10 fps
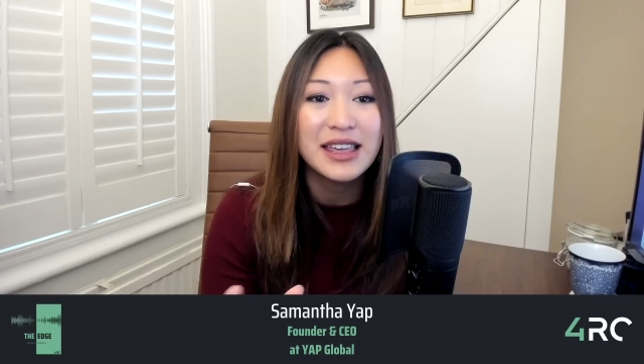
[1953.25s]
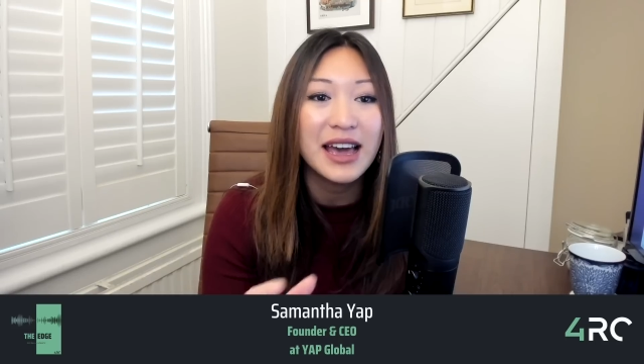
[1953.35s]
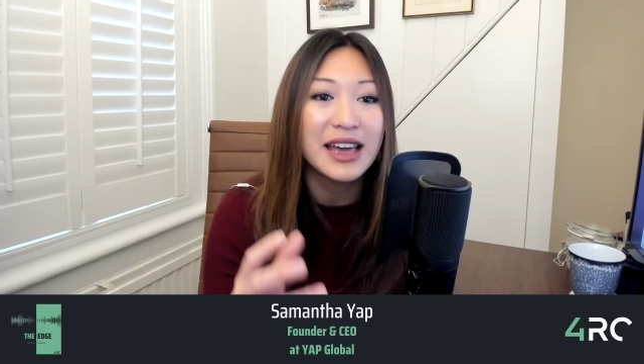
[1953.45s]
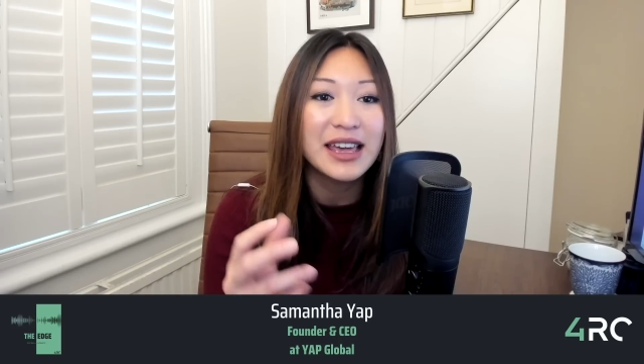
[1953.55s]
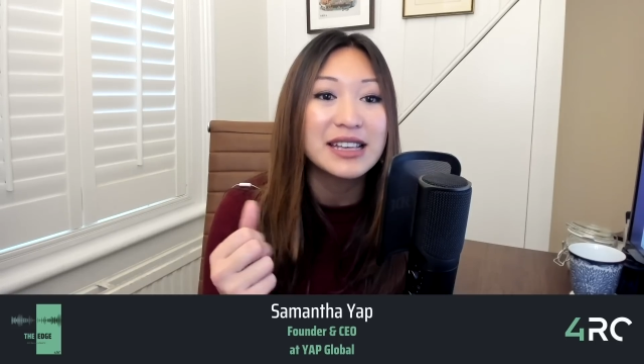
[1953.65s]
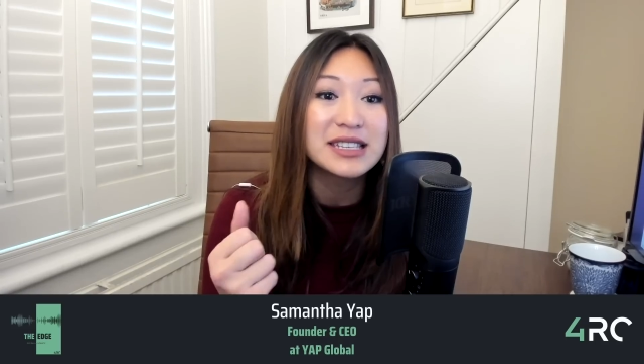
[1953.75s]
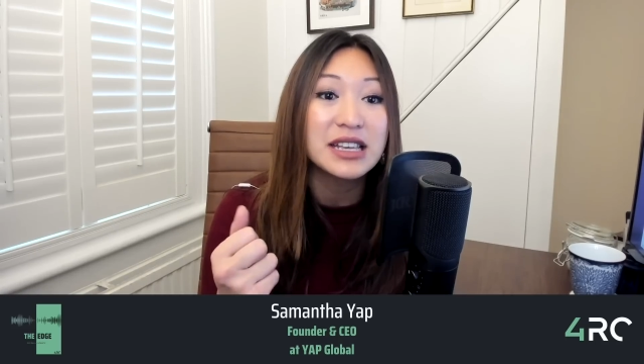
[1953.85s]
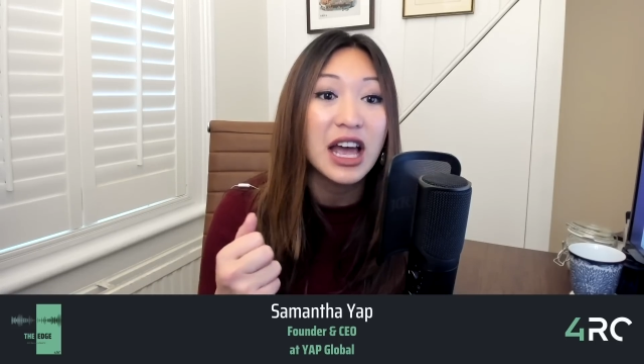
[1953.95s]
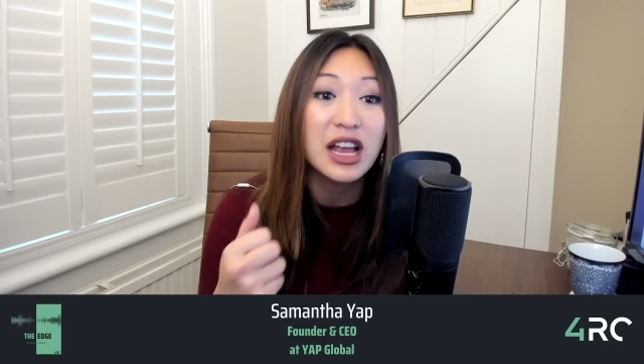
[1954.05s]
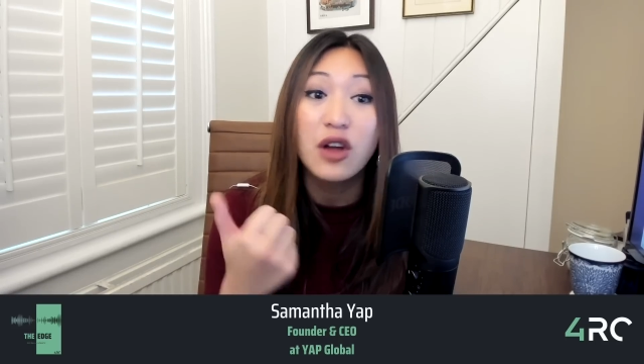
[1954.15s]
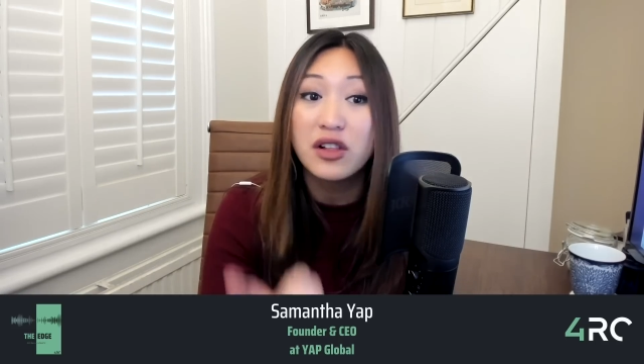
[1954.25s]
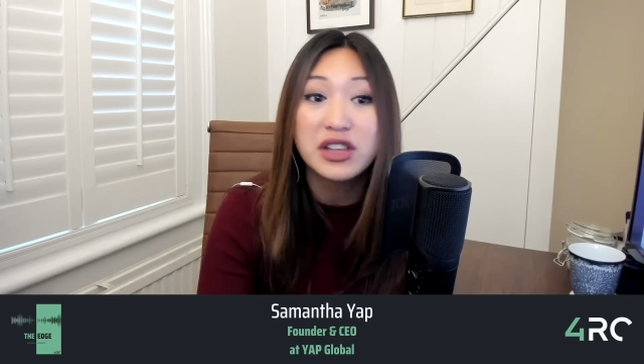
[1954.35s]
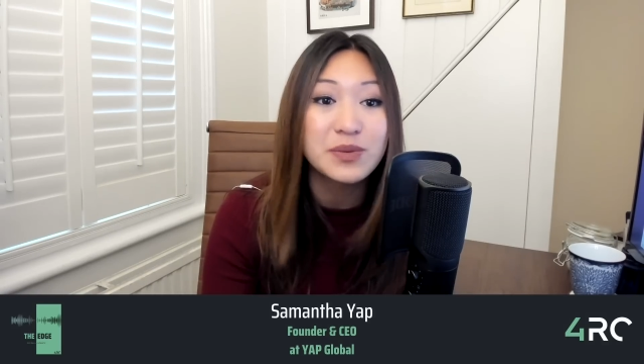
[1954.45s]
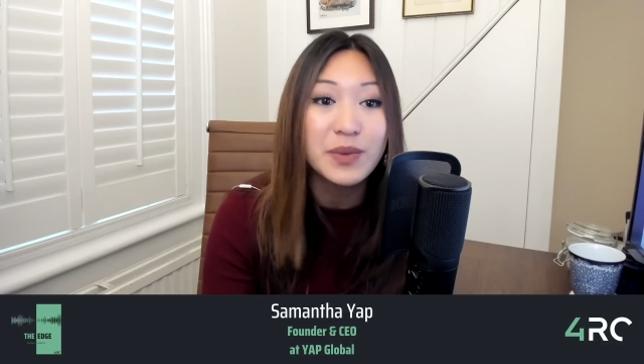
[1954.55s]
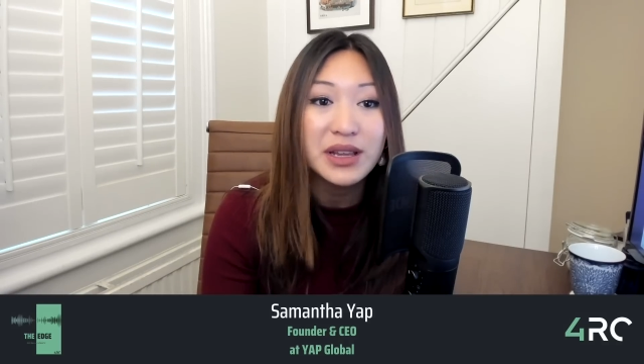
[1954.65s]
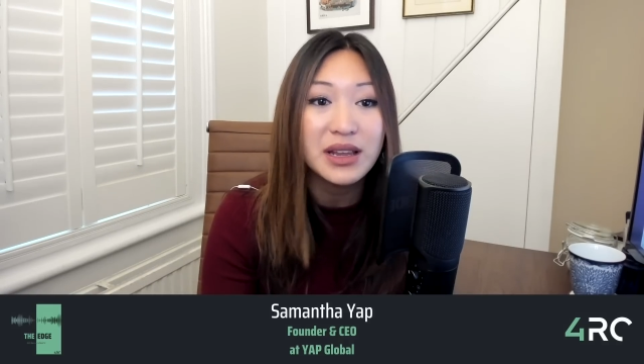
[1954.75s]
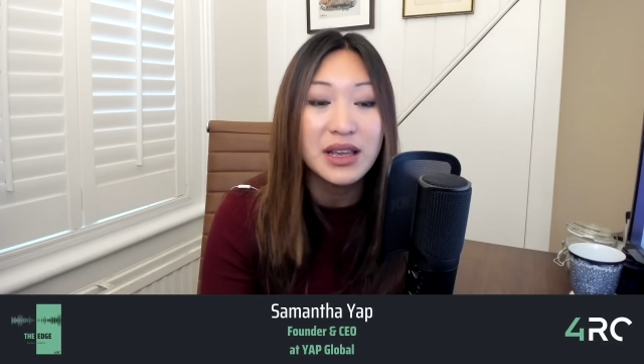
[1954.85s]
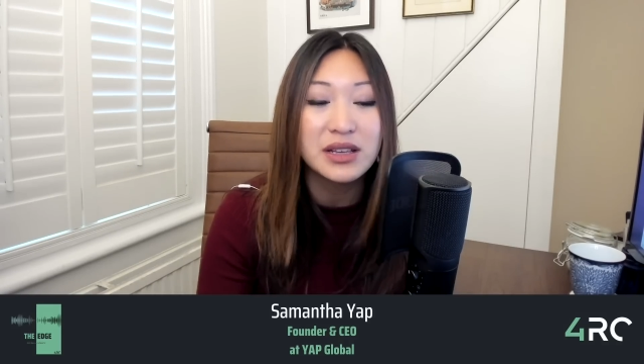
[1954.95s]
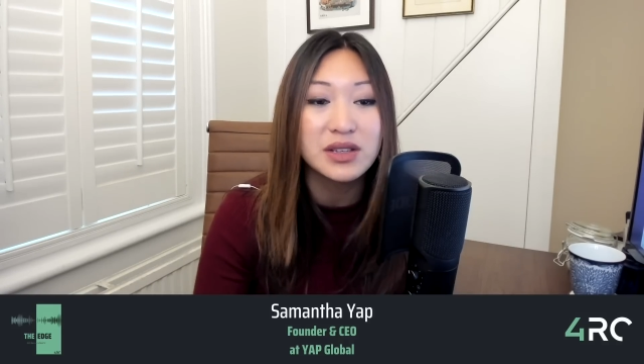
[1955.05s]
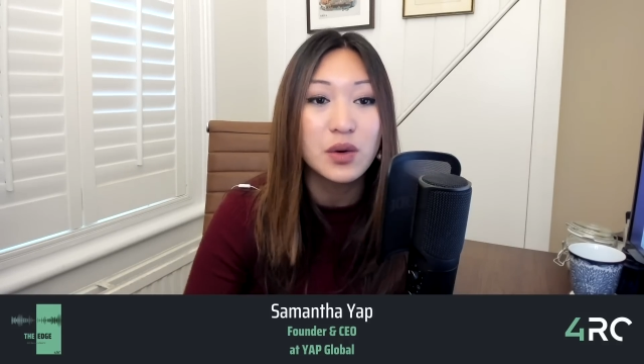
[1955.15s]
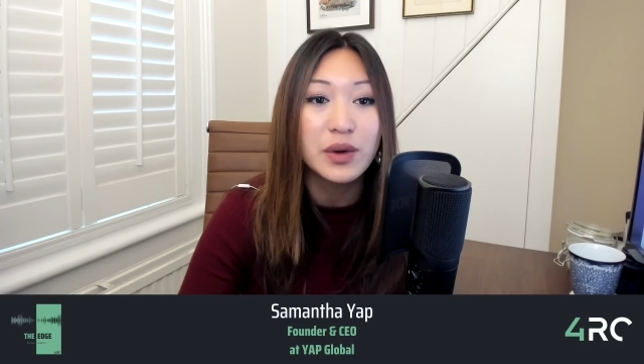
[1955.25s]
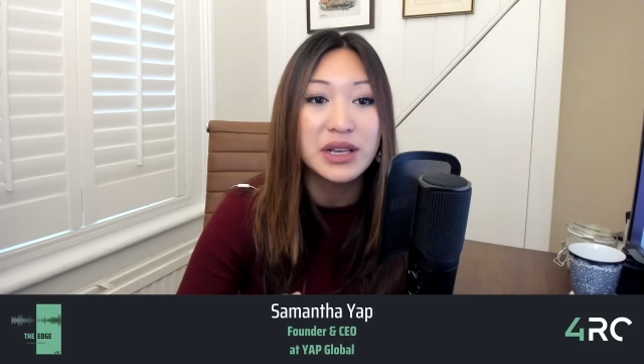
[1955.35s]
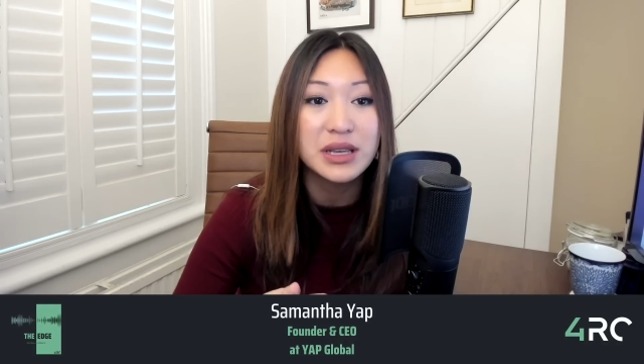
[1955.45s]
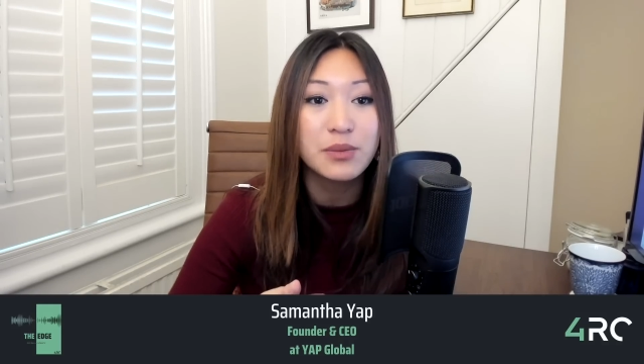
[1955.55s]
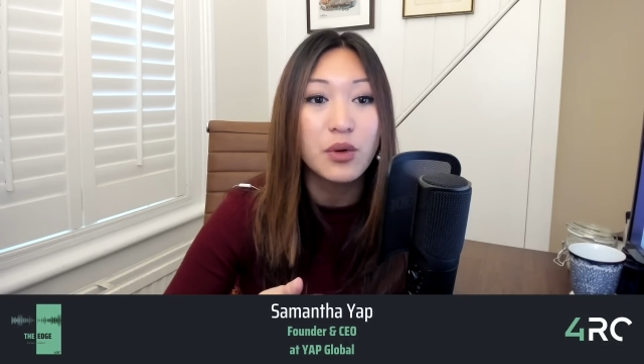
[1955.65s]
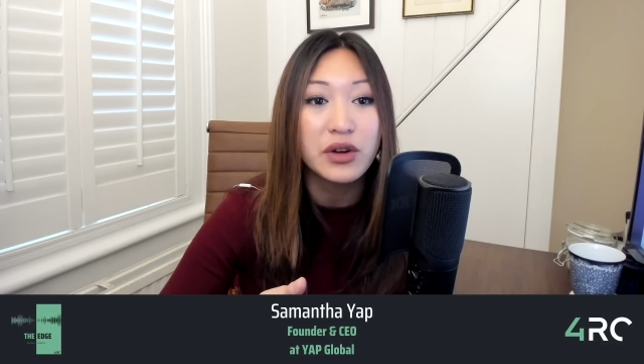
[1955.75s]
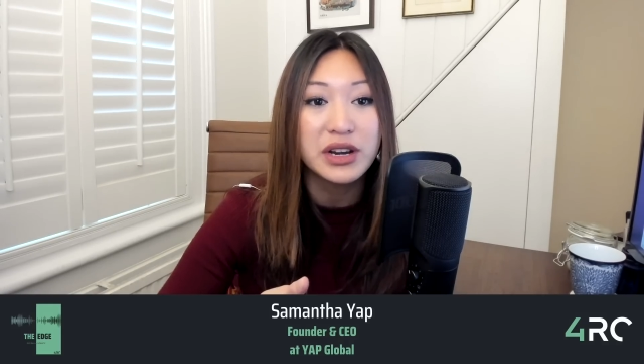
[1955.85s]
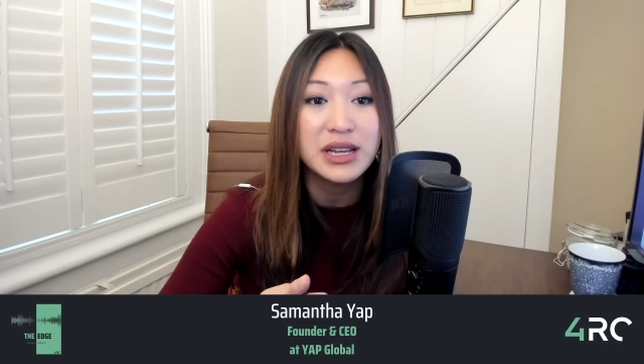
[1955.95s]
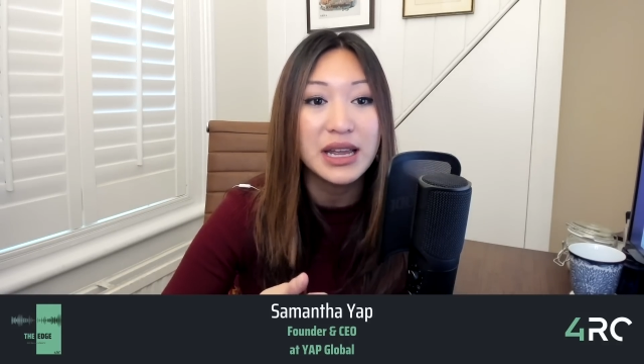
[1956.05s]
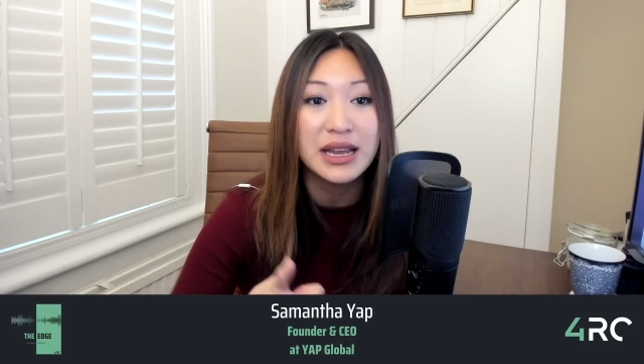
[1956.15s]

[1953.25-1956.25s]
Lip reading: I guess acknowledgement is always important